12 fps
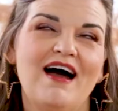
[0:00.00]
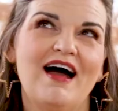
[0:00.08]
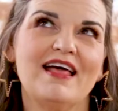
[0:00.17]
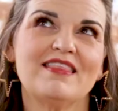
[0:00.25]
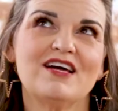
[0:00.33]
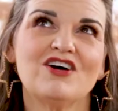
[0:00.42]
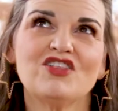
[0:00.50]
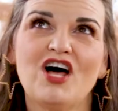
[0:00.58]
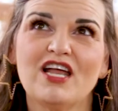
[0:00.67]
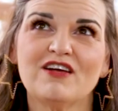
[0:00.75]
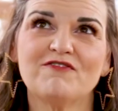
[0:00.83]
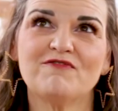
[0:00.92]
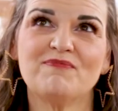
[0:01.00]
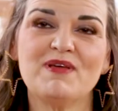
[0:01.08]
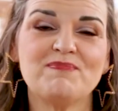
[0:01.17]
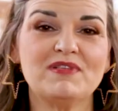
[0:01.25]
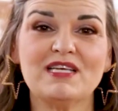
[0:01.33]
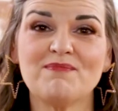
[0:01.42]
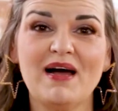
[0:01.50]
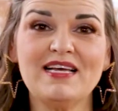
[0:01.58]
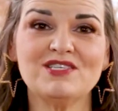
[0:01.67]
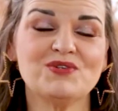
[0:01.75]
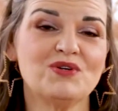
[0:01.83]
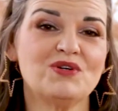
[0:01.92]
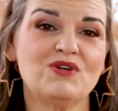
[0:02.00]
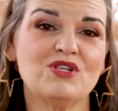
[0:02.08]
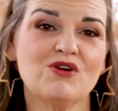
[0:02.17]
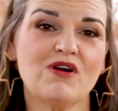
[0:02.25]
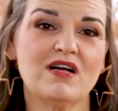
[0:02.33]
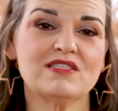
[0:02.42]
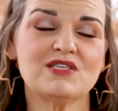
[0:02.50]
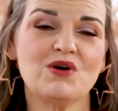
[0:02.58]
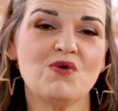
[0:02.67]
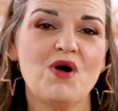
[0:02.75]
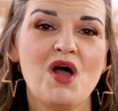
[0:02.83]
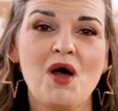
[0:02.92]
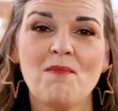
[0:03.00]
I think a lot of people in my circle are also